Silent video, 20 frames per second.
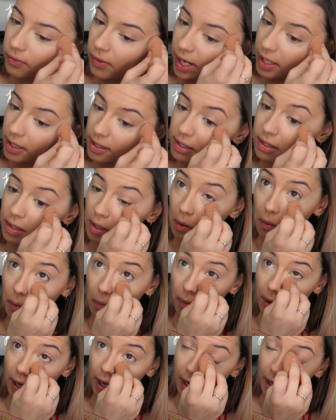face
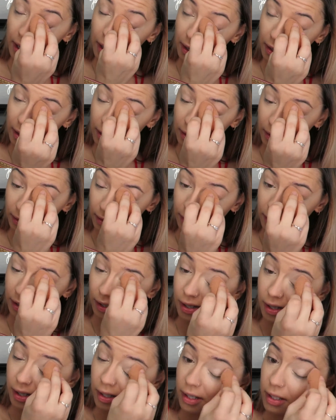when
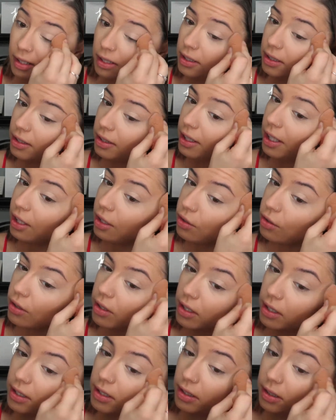they
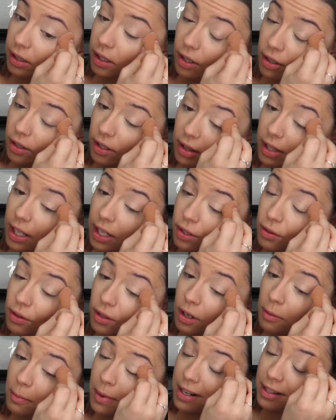do
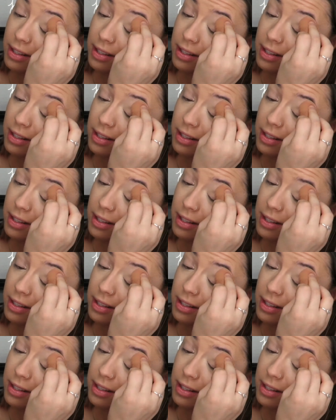their